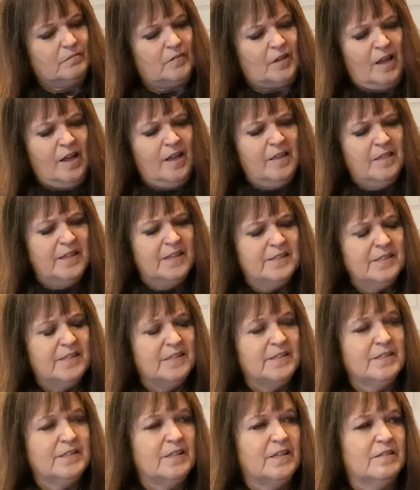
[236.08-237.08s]
And this
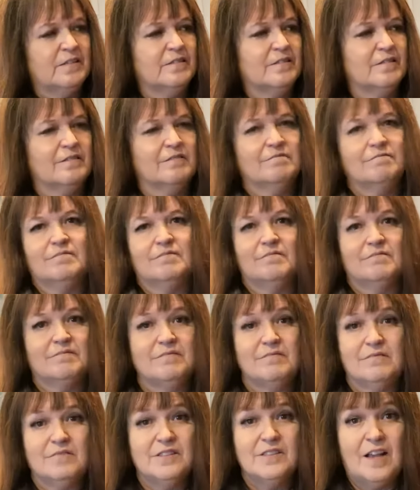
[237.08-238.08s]
is just
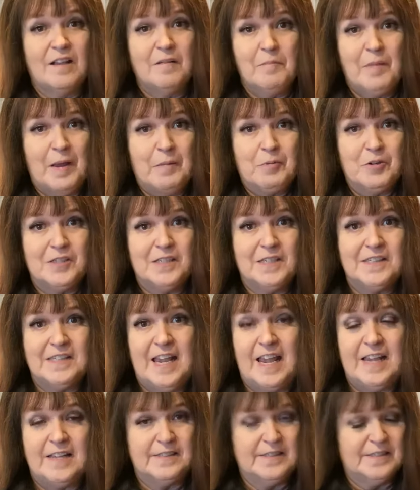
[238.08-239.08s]
salt and pepper to
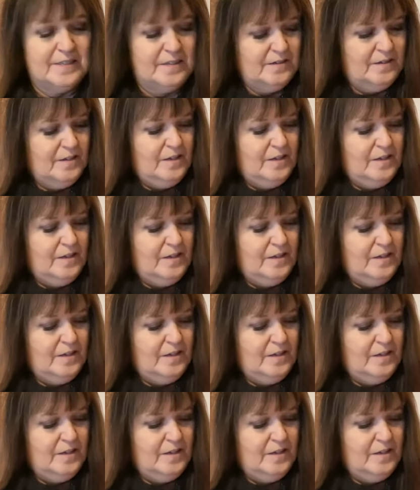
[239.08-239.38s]
taste.